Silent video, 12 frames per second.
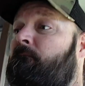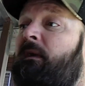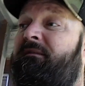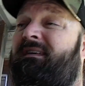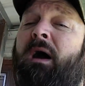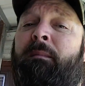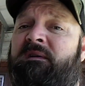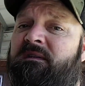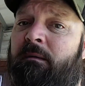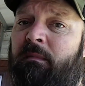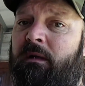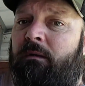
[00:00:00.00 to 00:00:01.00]
Leave comments
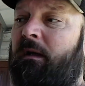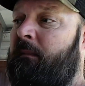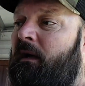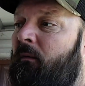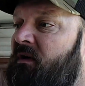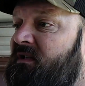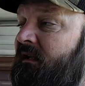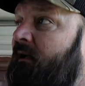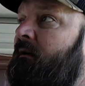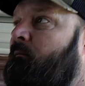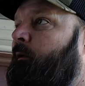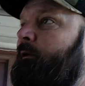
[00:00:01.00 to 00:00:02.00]
down below. Let me know what you
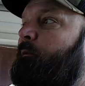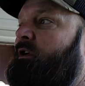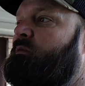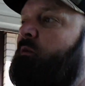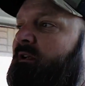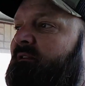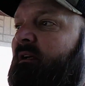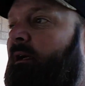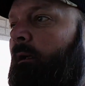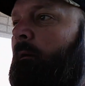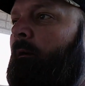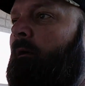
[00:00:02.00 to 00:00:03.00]
think, what you want to see,